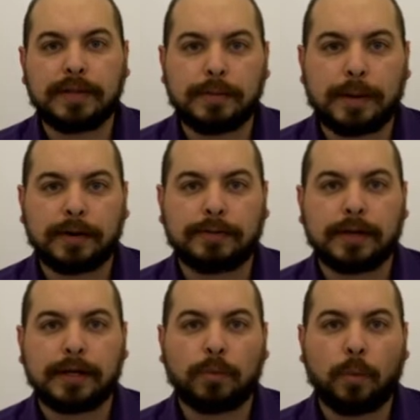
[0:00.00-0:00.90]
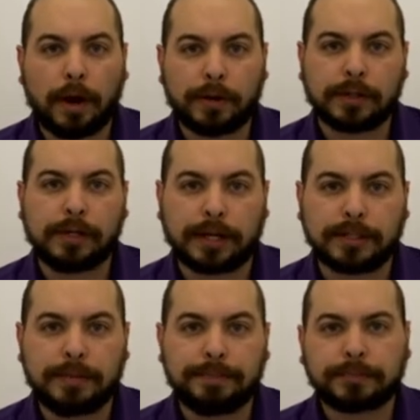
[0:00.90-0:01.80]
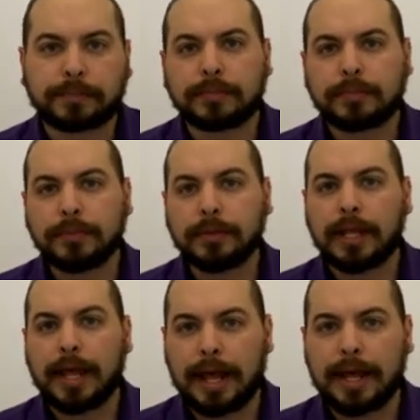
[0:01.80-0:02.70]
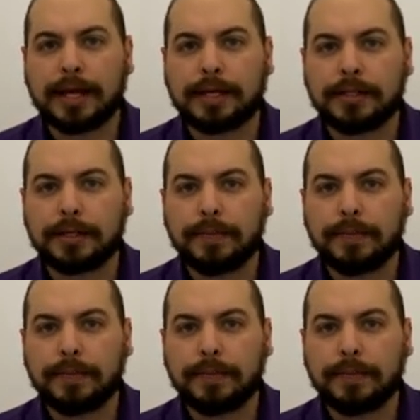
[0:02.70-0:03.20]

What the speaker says: the amount of water collected, and